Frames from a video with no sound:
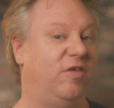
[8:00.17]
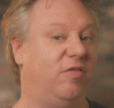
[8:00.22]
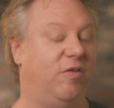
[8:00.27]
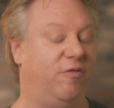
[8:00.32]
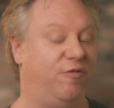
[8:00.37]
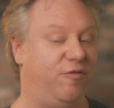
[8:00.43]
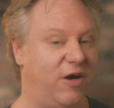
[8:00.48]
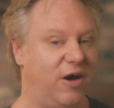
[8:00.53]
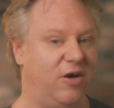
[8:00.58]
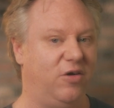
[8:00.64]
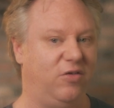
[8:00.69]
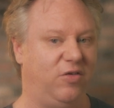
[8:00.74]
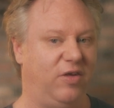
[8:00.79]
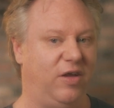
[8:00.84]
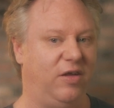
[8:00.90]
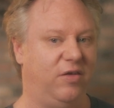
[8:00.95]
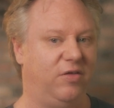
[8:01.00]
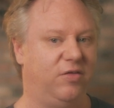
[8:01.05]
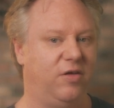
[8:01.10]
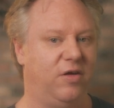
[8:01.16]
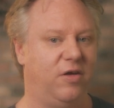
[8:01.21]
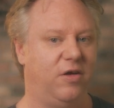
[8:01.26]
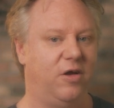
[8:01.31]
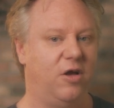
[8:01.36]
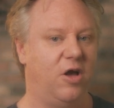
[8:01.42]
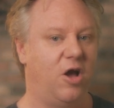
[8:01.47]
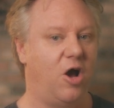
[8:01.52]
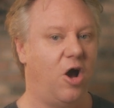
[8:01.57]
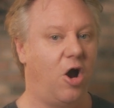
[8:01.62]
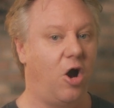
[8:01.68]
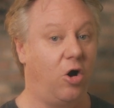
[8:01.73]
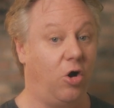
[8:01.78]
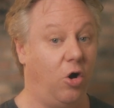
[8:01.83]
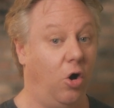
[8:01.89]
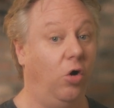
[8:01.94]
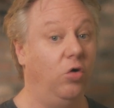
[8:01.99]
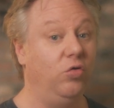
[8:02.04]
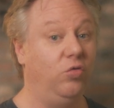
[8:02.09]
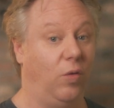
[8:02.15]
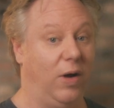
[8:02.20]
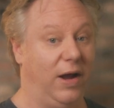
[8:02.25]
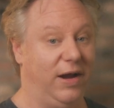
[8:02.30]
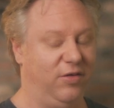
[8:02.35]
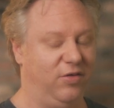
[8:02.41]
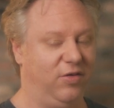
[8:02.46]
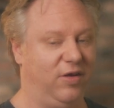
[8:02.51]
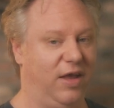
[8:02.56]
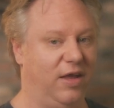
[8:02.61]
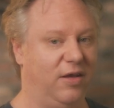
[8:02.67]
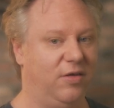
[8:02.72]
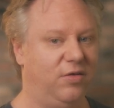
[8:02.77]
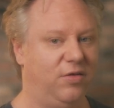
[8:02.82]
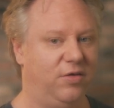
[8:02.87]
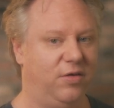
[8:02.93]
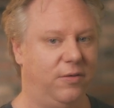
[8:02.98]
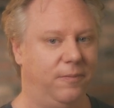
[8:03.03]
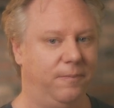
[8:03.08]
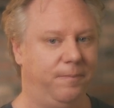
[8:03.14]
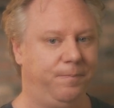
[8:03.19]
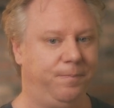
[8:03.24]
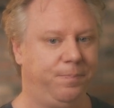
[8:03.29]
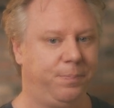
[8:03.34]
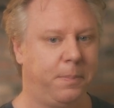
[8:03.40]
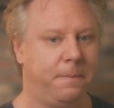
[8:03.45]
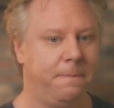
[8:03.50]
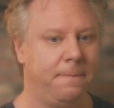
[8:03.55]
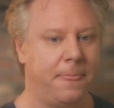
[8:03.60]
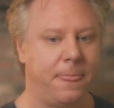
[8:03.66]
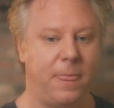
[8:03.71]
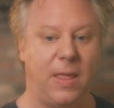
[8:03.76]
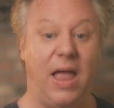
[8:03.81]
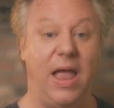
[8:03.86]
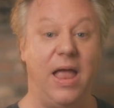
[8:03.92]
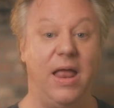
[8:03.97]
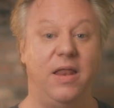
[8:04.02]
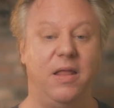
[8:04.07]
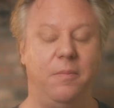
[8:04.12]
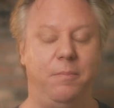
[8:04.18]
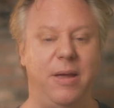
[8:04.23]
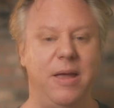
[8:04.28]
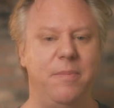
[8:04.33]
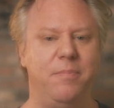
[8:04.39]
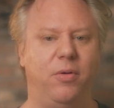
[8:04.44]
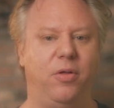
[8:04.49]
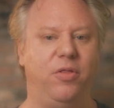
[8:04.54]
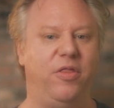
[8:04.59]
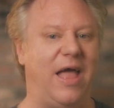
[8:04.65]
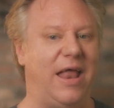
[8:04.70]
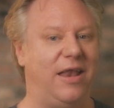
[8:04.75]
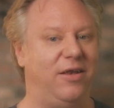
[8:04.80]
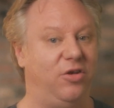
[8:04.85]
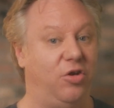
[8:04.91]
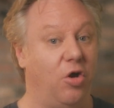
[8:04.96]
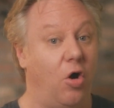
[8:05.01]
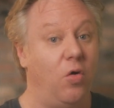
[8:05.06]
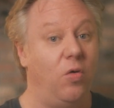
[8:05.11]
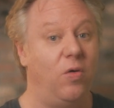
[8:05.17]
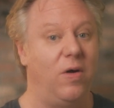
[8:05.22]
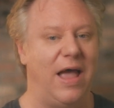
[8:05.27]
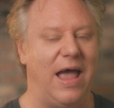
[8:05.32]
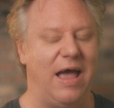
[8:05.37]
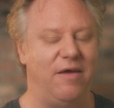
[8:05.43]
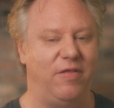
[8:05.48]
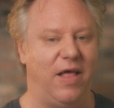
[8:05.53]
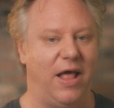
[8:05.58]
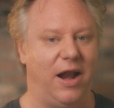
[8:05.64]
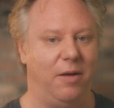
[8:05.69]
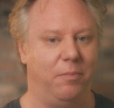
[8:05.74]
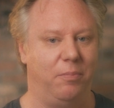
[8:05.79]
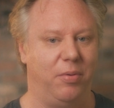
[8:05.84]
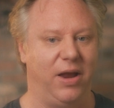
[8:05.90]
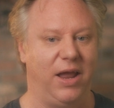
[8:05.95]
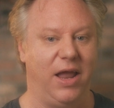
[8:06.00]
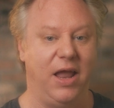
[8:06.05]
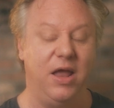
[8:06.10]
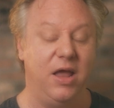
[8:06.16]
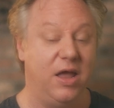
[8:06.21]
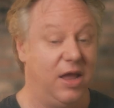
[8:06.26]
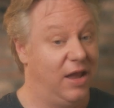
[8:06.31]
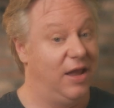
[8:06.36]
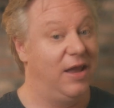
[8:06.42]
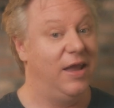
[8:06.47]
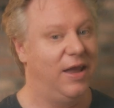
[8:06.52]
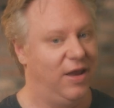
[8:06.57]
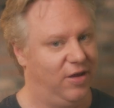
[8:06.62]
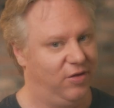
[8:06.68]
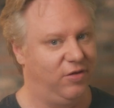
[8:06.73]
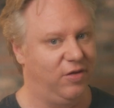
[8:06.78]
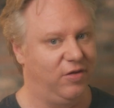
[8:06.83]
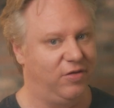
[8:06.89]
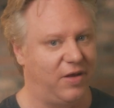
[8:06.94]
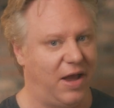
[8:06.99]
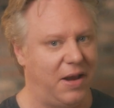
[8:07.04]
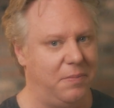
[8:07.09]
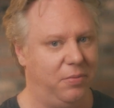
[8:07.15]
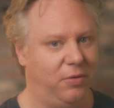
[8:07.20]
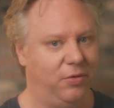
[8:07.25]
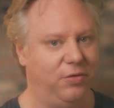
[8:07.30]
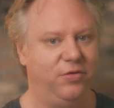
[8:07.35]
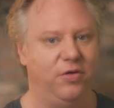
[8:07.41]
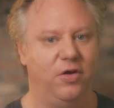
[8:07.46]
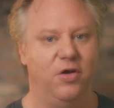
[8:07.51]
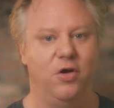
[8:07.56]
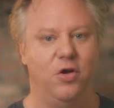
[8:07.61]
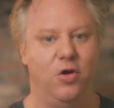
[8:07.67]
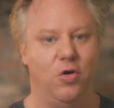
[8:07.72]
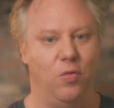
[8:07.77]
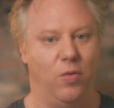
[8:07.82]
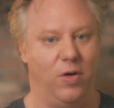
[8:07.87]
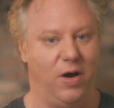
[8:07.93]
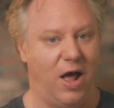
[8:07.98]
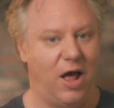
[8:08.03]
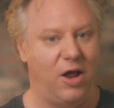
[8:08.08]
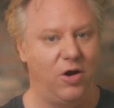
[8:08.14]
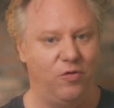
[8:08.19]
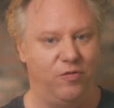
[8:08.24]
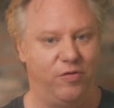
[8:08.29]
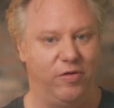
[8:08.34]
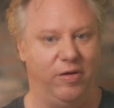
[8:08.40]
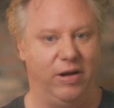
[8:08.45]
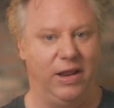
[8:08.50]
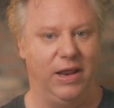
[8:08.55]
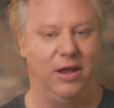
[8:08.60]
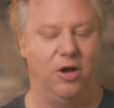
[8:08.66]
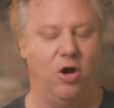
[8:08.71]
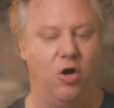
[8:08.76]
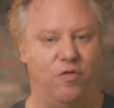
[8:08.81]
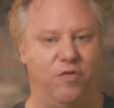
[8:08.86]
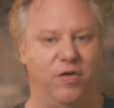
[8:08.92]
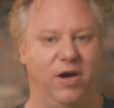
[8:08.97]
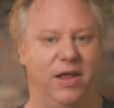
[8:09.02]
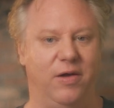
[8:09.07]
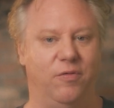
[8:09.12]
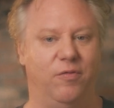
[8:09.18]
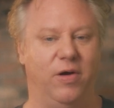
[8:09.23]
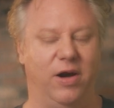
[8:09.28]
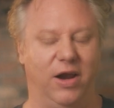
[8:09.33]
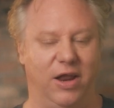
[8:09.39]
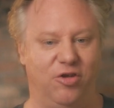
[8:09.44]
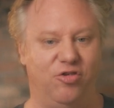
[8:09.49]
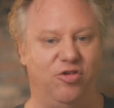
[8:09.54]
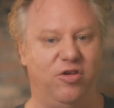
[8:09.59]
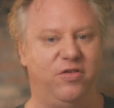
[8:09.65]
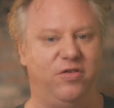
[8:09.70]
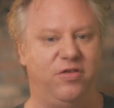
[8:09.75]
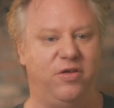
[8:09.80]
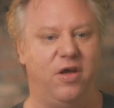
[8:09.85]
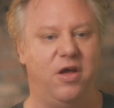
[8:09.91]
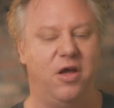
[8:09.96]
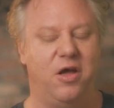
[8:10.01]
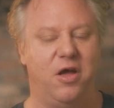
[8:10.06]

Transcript: of the Pharisees are old wineskins. And the people that don't have that upbringing, his disciples, who were not overly religious,